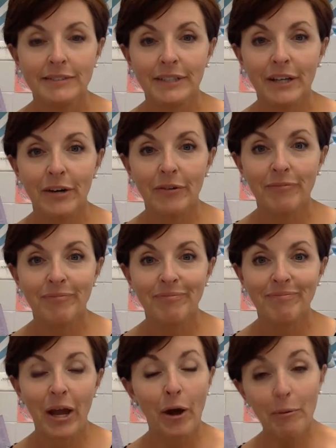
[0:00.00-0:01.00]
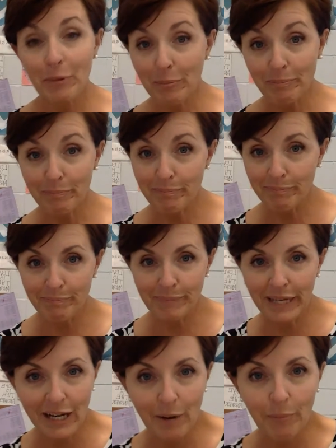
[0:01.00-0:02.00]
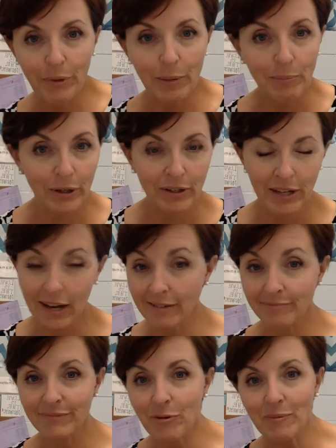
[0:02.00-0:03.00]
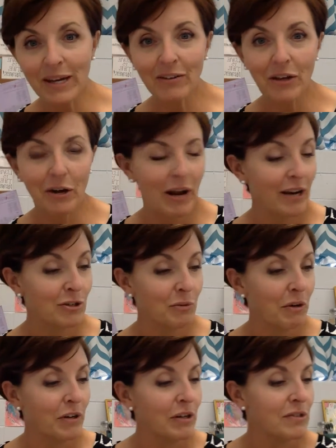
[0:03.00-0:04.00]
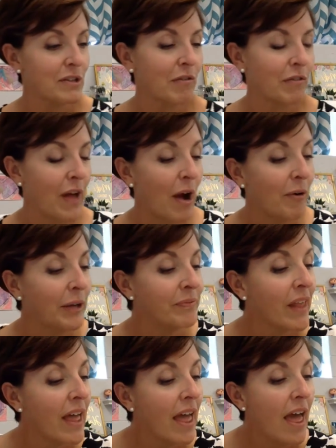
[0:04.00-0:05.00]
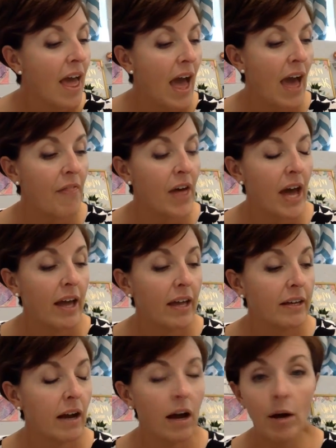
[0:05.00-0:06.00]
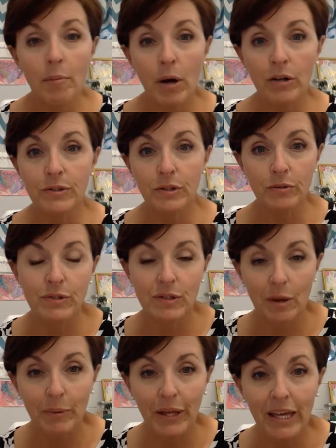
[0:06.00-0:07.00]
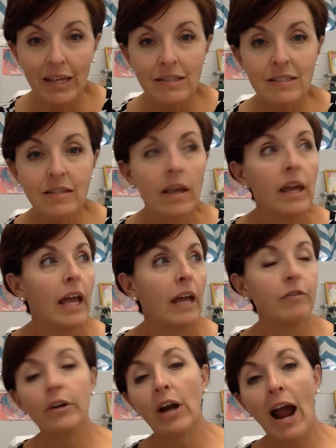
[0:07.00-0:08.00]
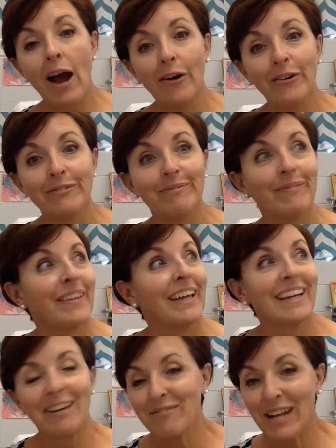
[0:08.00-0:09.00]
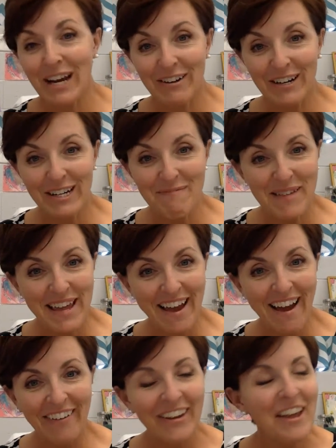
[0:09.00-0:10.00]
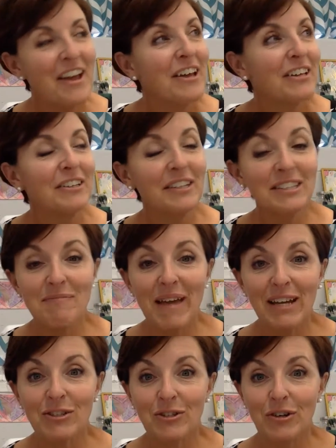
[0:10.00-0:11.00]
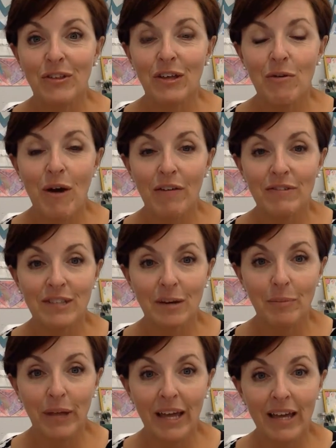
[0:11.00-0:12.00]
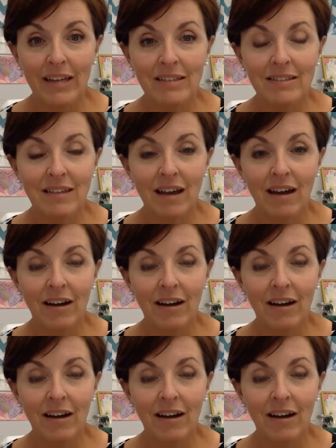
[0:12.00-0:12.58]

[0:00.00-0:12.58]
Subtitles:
I hope you're picking up what I'm putting down. Don't make a lot of extra work for yourself for that one. And then also subplans, if you're out, like caring to be out, you need to make sure that you have subplans